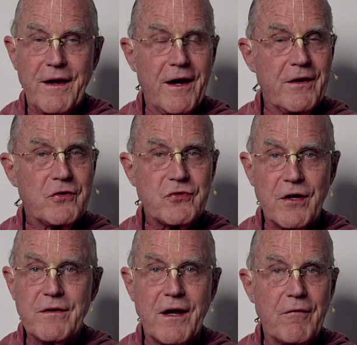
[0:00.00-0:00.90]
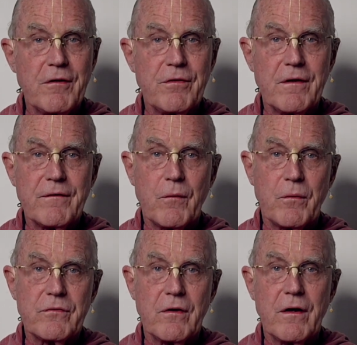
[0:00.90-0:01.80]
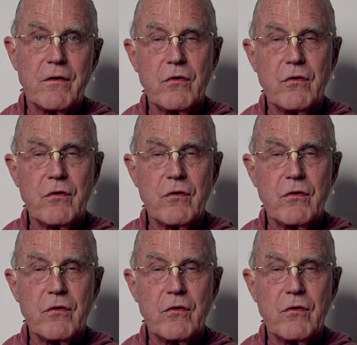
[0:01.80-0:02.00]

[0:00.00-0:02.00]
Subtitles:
and he shunned everything that was not